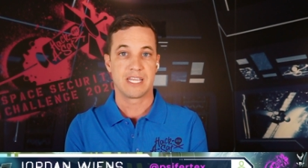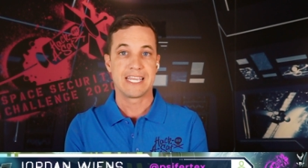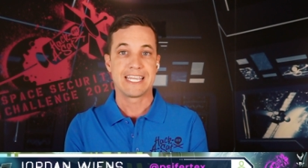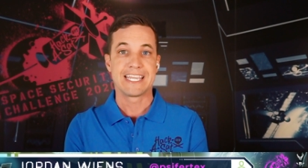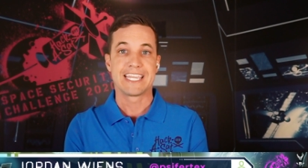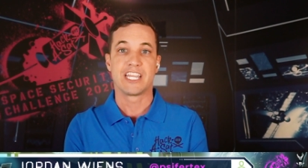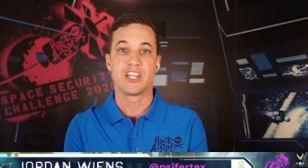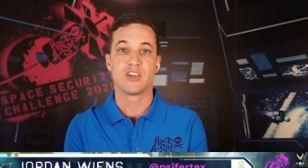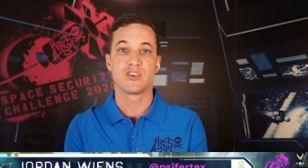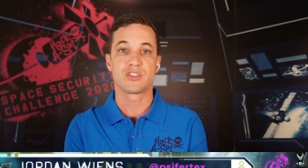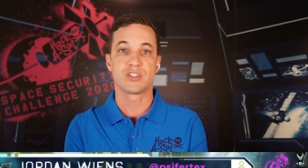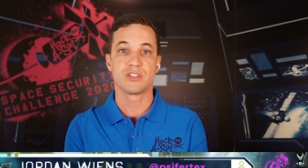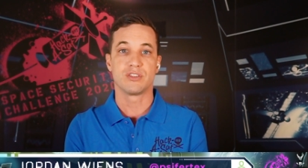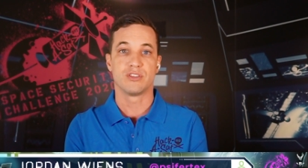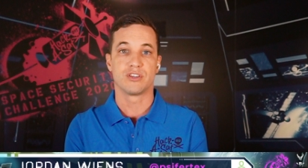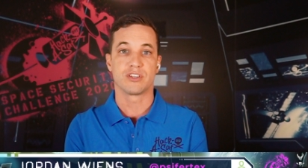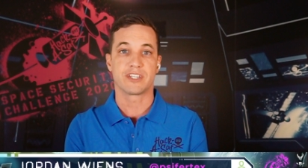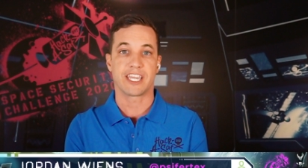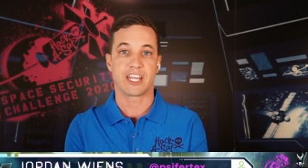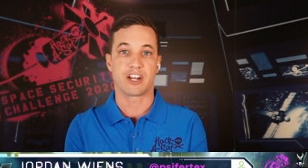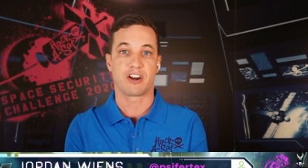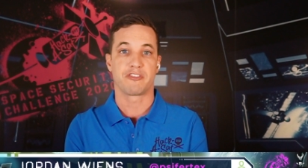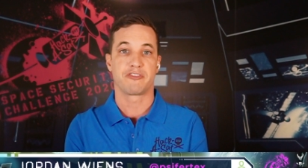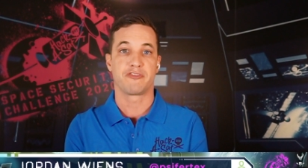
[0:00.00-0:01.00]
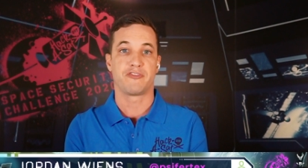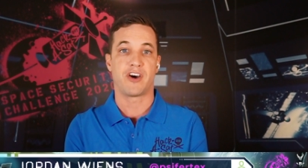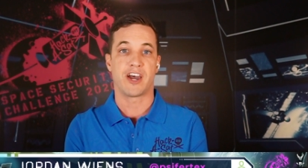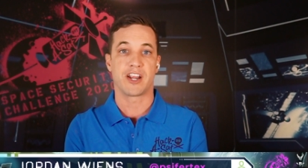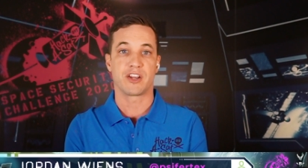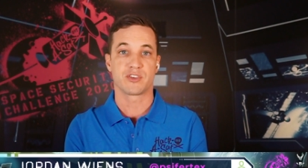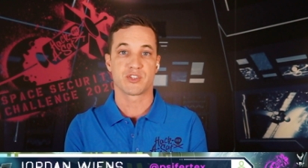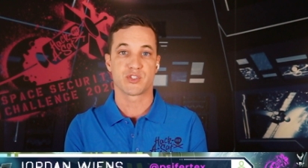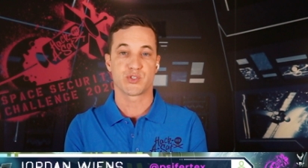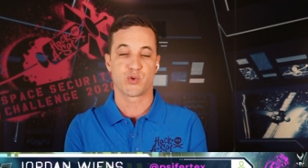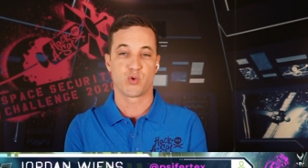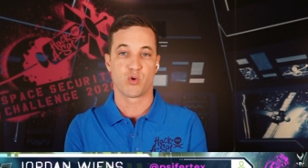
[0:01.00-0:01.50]
Here's a look at our final
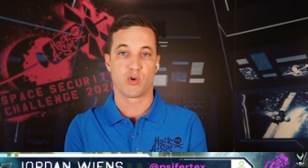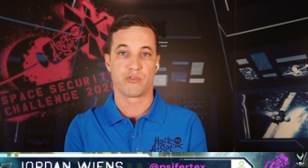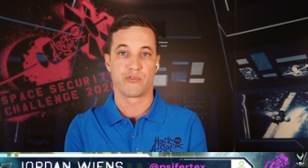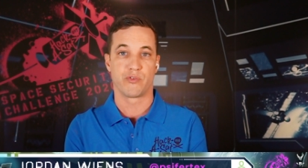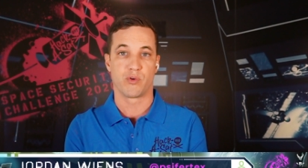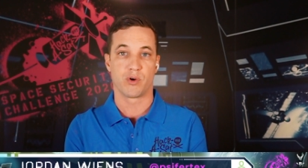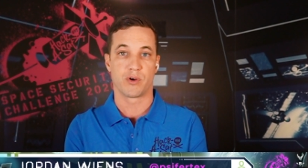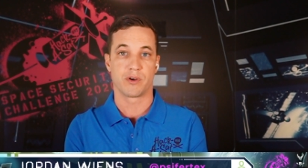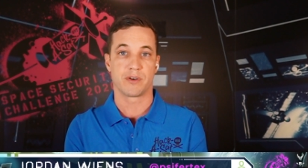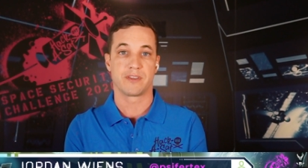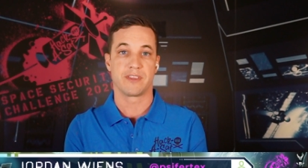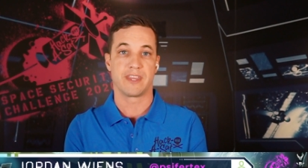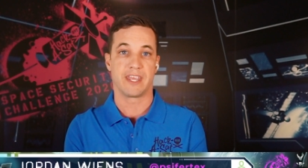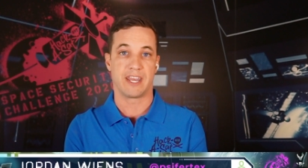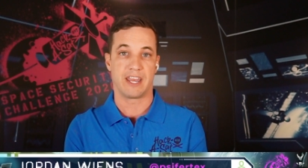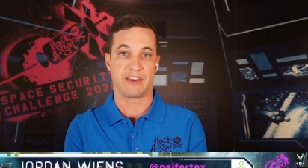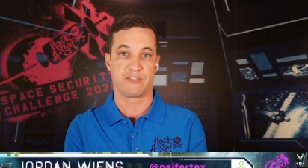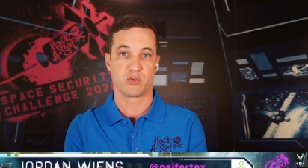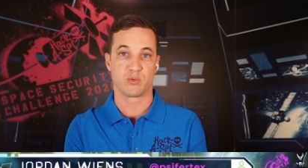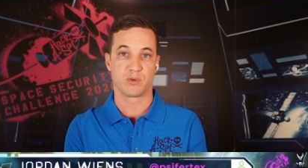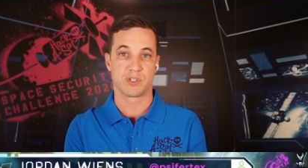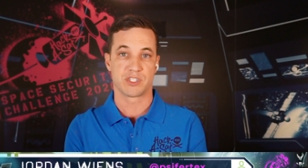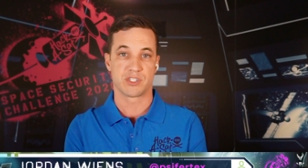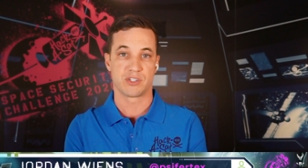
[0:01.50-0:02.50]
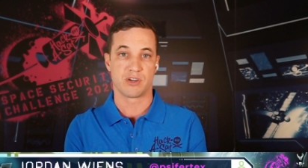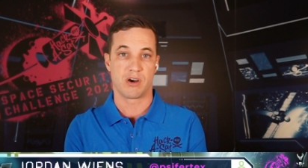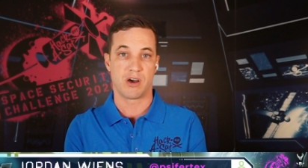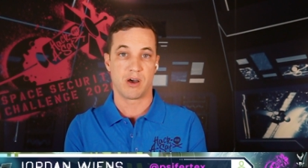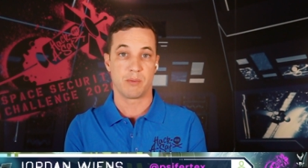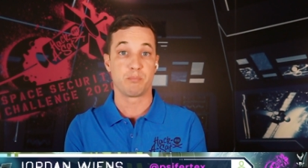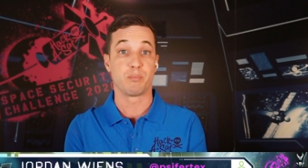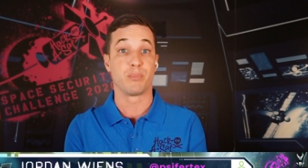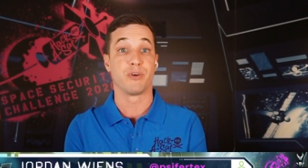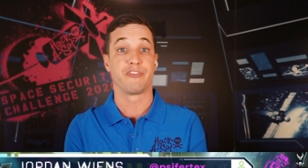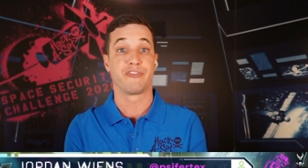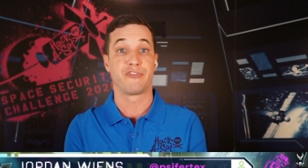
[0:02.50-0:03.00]
scoreboard that everyone saw
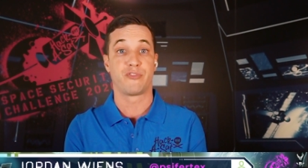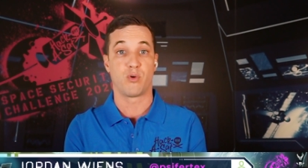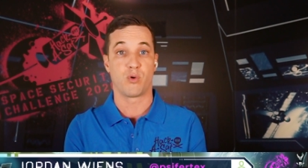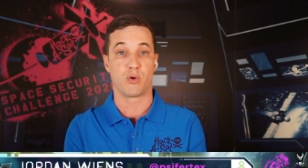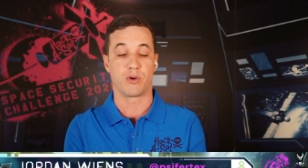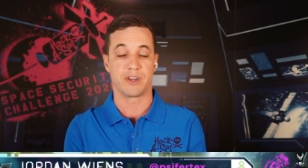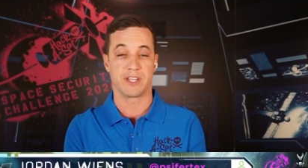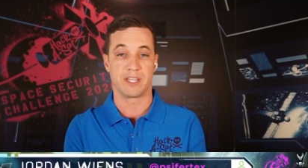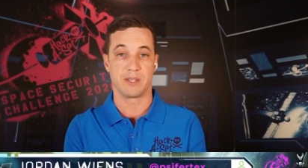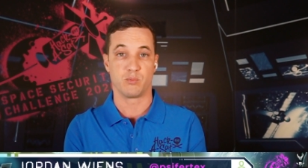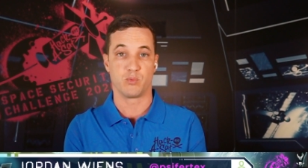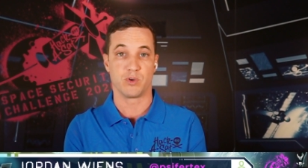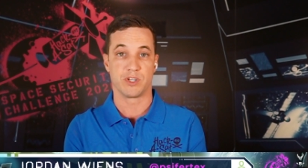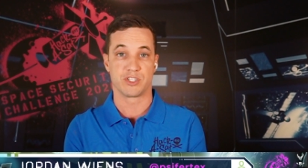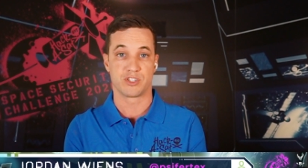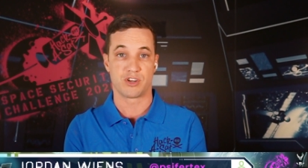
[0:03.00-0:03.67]
before it went